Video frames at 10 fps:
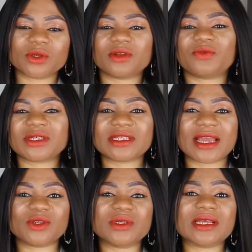So the first thing
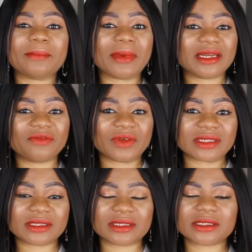I do is I
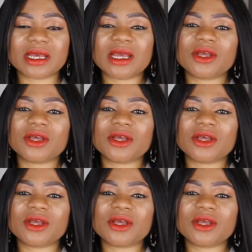manifest it.